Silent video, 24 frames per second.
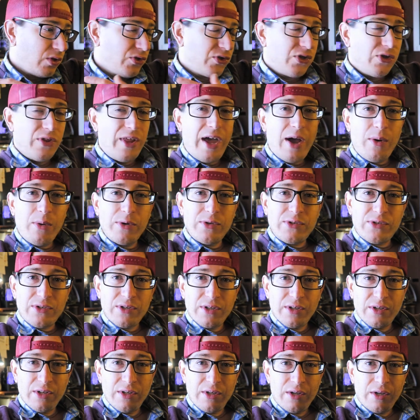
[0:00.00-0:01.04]
So that was,
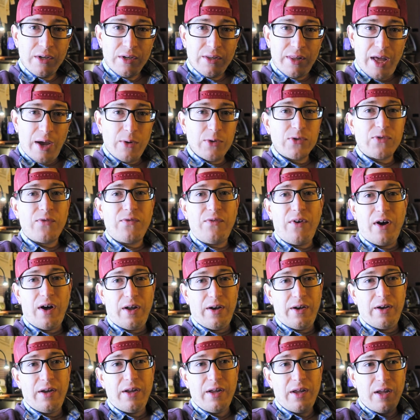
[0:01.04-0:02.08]
that was
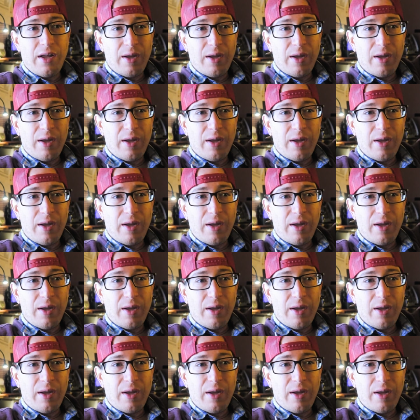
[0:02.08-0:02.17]
fun.